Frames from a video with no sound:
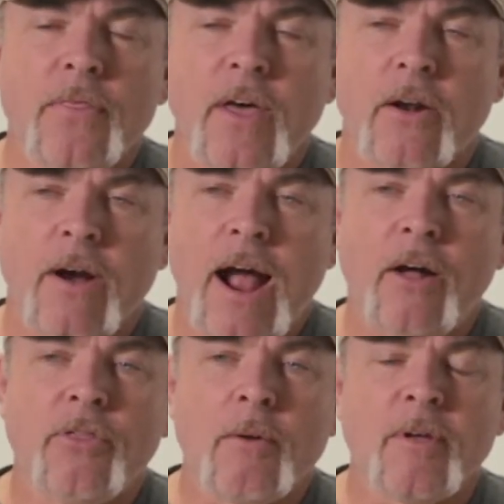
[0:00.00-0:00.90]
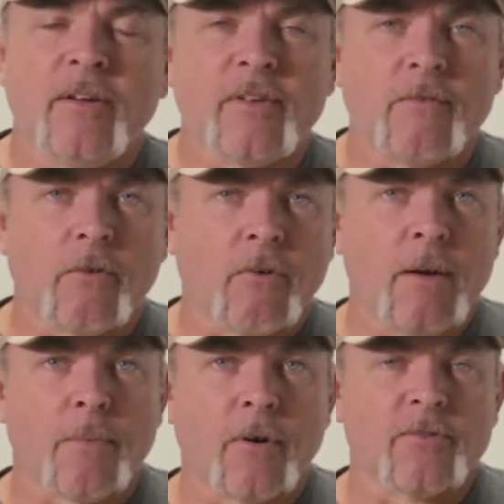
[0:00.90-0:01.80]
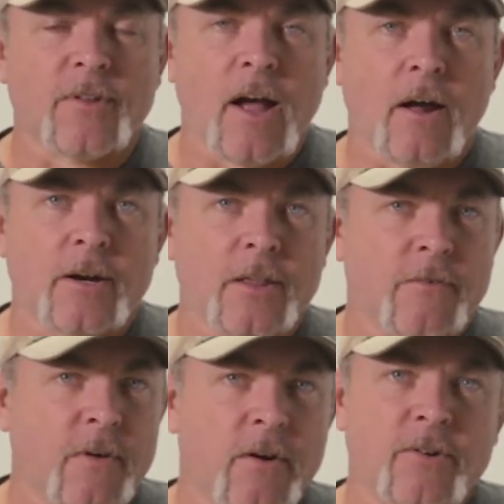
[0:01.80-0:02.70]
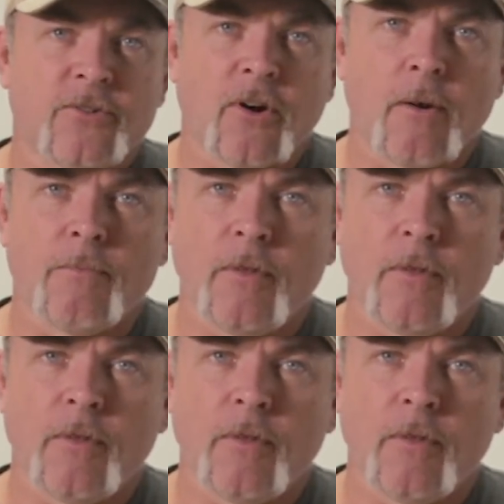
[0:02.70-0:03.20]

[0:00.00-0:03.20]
that are out there because they have a great personality. They're very sharp.